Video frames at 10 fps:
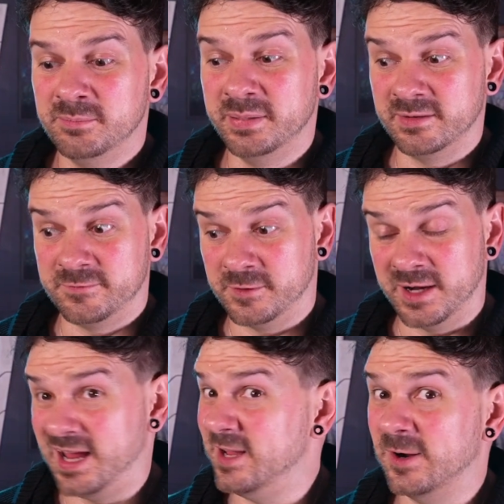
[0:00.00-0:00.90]
But for
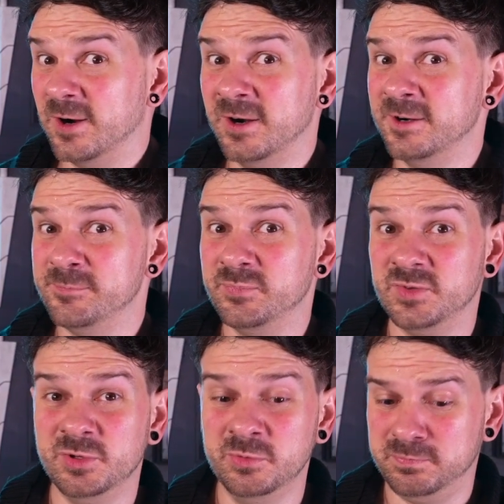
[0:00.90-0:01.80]
AR,
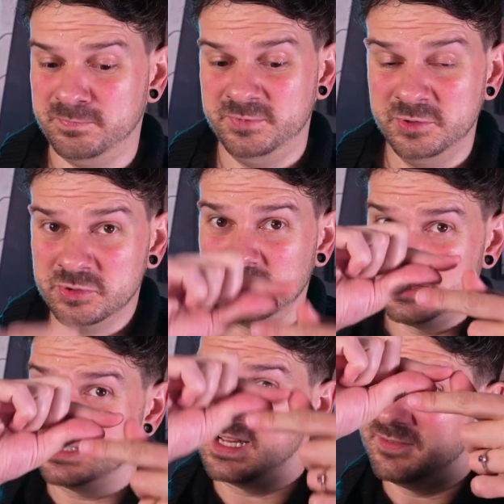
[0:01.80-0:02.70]
you usually
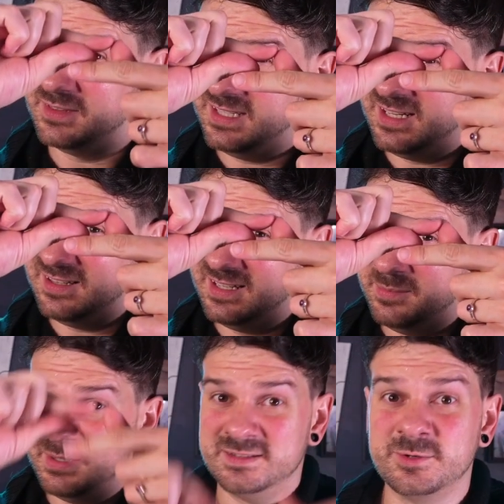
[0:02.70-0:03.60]
just have a little itty
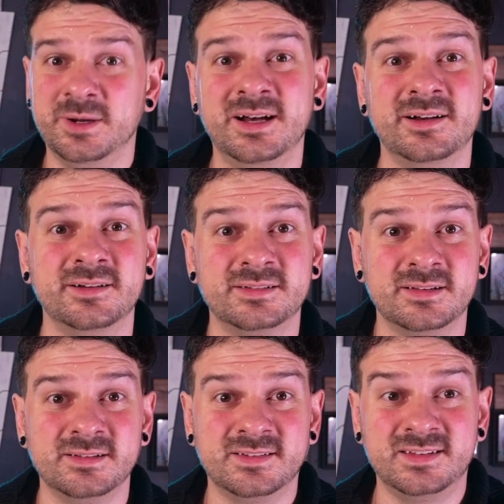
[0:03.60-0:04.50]
bitty square
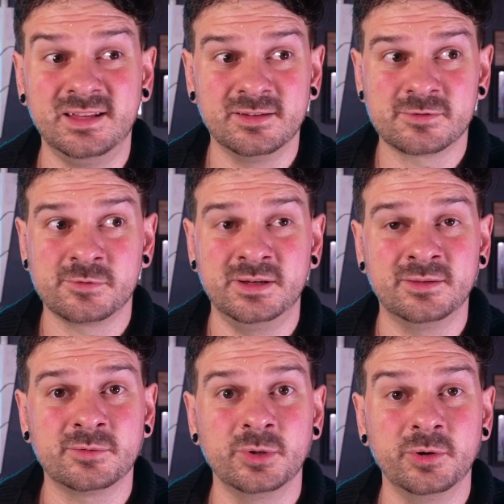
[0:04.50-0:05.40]
to see the screen
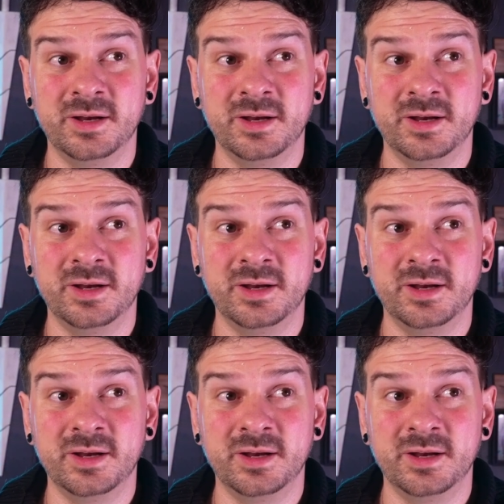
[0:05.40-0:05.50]
through,